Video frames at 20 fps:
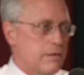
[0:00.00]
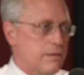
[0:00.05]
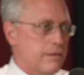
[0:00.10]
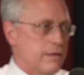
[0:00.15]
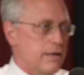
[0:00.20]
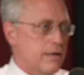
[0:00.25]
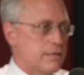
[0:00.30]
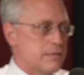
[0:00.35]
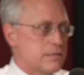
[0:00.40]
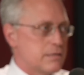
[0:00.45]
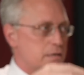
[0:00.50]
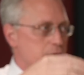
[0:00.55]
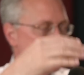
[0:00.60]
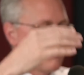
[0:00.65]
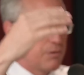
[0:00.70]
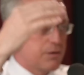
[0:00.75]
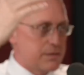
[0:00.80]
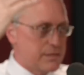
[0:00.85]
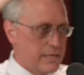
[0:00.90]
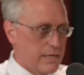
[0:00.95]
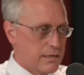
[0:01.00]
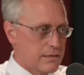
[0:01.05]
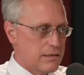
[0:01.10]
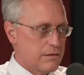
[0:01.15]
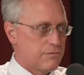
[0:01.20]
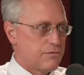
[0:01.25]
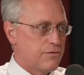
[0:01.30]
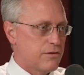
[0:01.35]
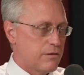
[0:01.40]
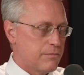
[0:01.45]
that
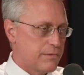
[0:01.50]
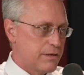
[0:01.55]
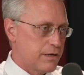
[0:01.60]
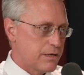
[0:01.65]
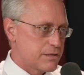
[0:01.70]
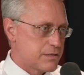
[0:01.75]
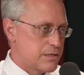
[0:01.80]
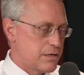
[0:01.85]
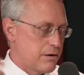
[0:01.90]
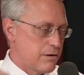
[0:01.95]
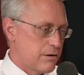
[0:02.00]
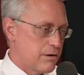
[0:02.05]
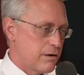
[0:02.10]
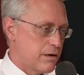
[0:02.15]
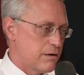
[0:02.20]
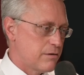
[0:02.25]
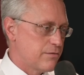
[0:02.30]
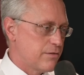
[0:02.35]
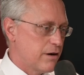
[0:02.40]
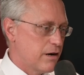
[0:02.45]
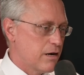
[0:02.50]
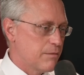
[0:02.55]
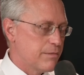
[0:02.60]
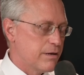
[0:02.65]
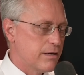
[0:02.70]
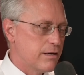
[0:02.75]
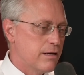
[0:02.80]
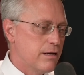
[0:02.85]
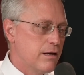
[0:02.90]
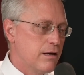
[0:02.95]
protect it from the exterior
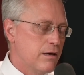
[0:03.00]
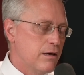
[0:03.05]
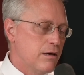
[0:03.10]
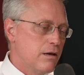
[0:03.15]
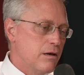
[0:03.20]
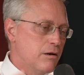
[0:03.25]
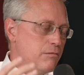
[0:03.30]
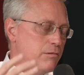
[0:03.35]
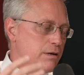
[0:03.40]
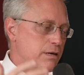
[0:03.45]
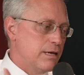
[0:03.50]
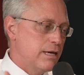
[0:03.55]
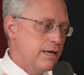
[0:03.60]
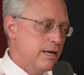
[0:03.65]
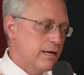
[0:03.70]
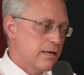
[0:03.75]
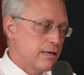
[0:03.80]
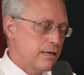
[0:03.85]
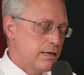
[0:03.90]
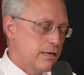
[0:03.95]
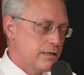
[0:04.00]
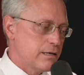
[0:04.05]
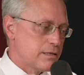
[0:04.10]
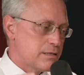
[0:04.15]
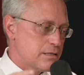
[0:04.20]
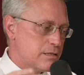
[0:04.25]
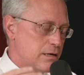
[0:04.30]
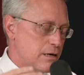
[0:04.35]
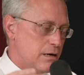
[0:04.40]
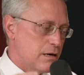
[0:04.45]
environment. We can't
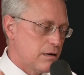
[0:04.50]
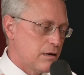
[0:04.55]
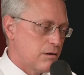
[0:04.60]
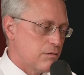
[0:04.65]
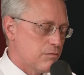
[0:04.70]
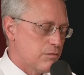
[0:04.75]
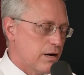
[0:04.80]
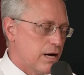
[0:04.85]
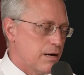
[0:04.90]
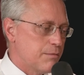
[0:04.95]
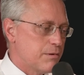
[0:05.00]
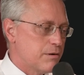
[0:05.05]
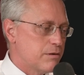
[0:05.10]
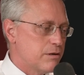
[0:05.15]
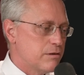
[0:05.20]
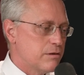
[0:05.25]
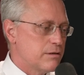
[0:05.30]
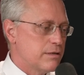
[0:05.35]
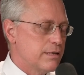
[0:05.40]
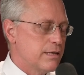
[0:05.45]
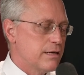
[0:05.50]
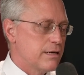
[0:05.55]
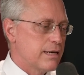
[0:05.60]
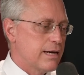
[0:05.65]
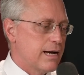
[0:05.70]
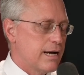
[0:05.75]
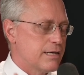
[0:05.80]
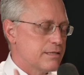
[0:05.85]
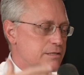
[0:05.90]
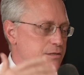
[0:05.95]
get ribonucleic
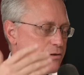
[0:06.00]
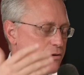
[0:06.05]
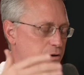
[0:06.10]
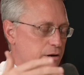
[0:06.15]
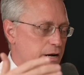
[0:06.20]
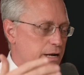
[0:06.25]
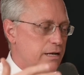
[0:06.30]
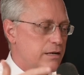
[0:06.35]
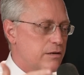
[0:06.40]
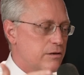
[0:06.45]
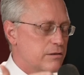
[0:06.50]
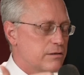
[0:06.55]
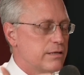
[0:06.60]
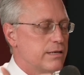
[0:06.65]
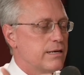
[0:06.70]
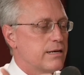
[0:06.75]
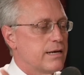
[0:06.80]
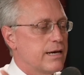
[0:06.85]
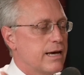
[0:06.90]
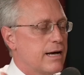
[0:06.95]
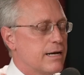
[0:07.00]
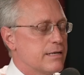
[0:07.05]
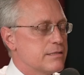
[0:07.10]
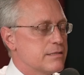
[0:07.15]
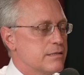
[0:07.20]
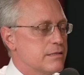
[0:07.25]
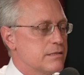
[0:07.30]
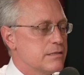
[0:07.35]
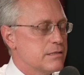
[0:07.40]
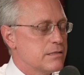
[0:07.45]
acid or any nucleic
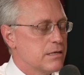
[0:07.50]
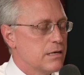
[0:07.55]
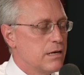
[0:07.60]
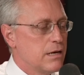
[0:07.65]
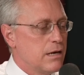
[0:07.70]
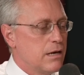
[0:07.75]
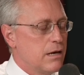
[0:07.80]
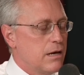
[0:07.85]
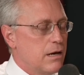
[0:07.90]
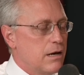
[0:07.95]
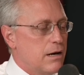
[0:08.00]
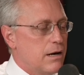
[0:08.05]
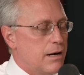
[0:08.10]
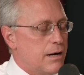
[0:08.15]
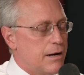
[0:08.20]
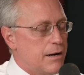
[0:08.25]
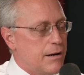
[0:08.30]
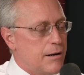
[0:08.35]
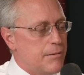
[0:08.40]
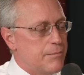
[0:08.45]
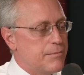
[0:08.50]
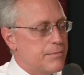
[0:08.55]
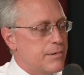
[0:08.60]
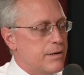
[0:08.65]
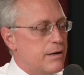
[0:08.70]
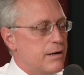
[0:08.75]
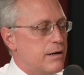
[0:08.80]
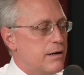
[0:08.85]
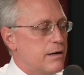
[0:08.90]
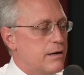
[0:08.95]
acids
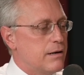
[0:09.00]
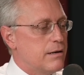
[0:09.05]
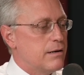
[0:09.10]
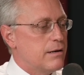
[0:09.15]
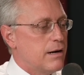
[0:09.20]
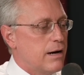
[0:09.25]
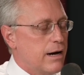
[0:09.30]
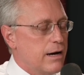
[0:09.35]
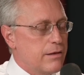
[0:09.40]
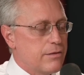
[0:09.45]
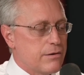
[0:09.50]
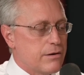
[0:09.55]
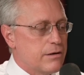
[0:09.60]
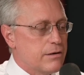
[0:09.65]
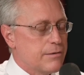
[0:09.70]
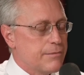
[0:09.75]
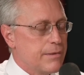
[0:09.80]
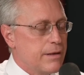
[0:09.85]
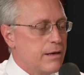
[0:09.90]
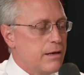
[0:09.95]
either.